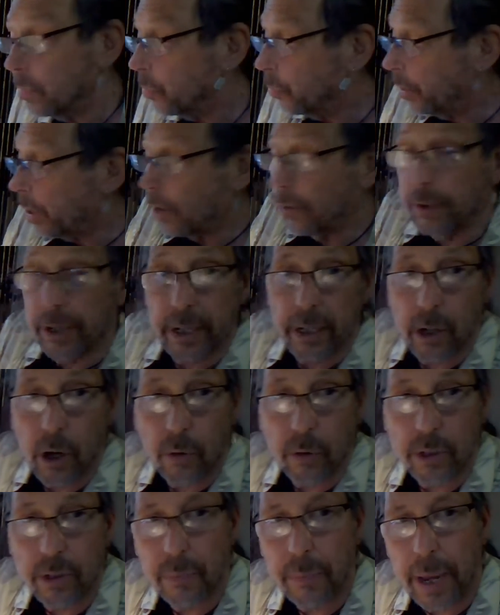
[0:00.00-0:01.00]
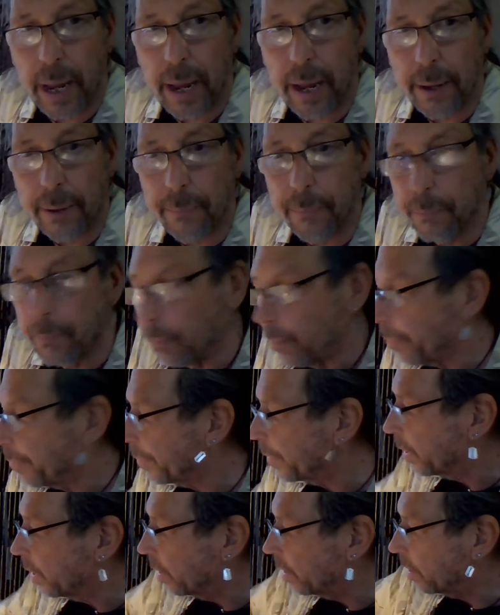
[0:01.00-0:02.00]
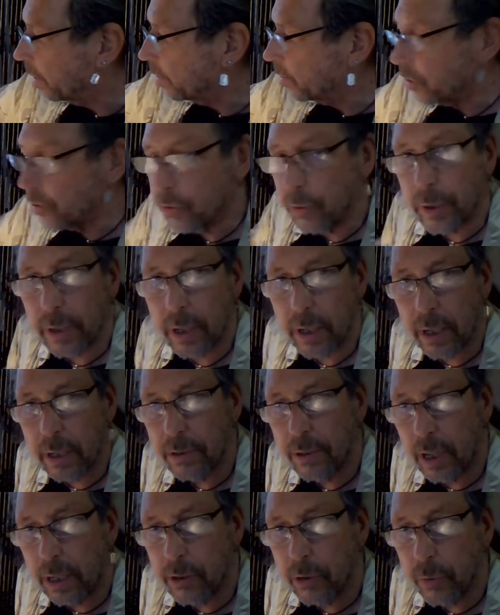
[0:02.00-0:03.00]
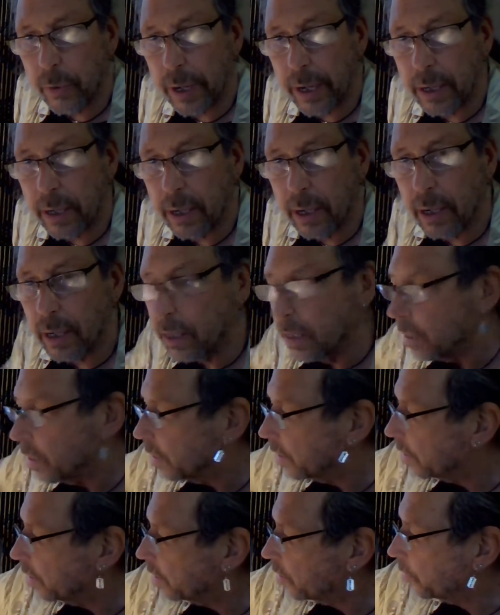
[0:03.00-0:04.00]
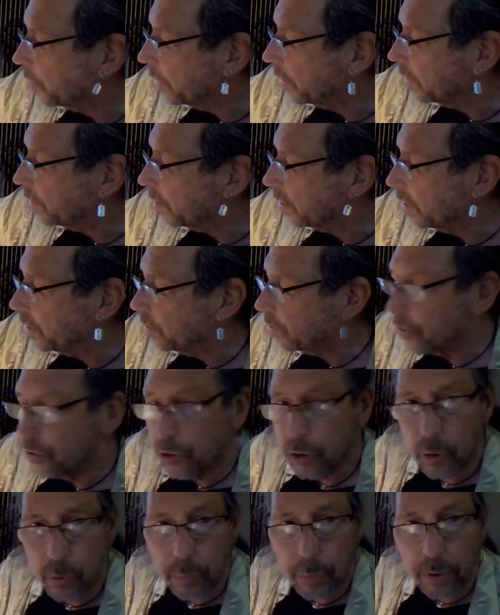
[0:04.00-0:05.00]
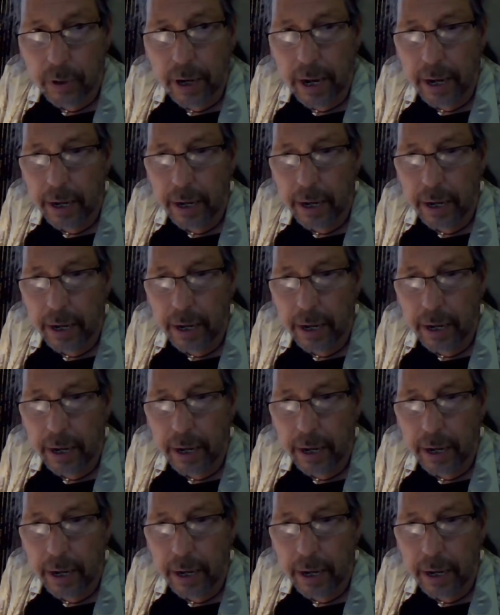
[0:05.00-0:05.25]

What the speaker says: We already know he's mad. This is really accentuating it. This means he's super